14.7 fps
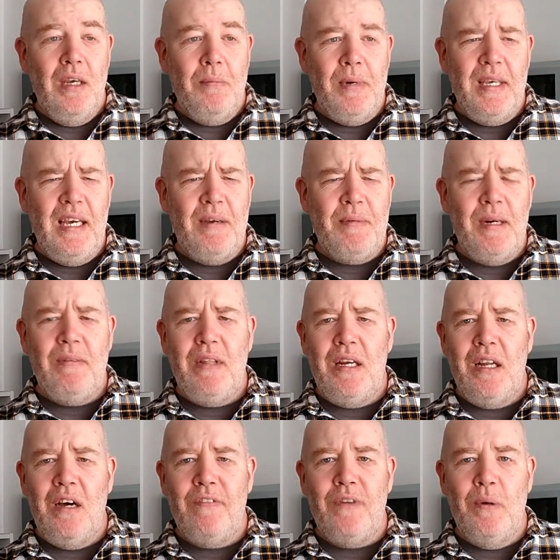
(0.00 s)
But yeah, I've been having a
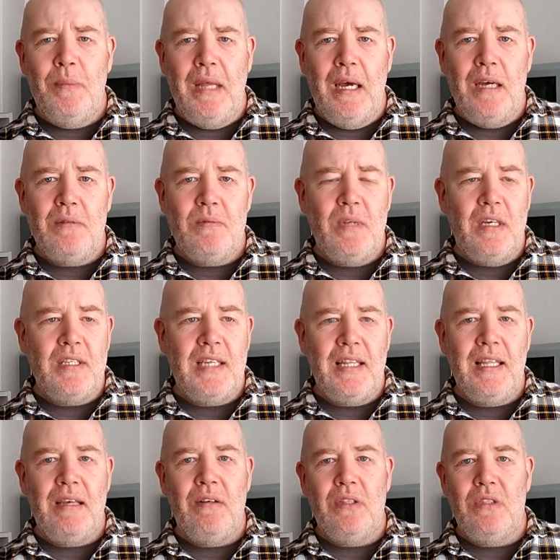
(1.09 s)
lot of fun with it. I sat
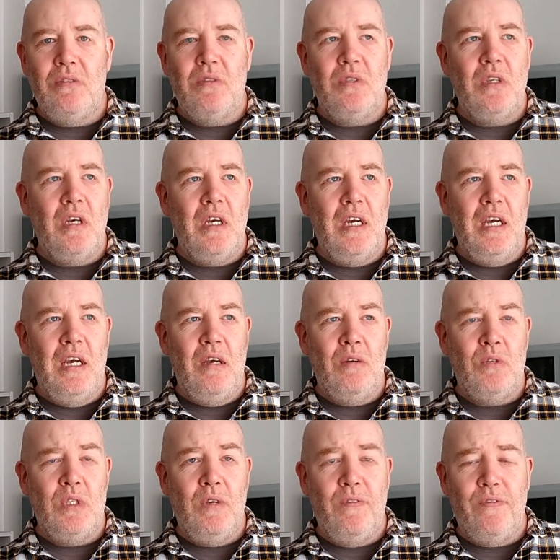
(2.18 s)
there on
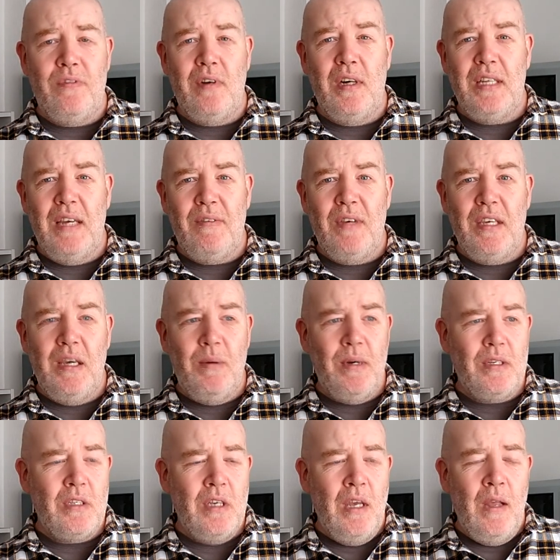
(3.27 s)
Friday, I think it was.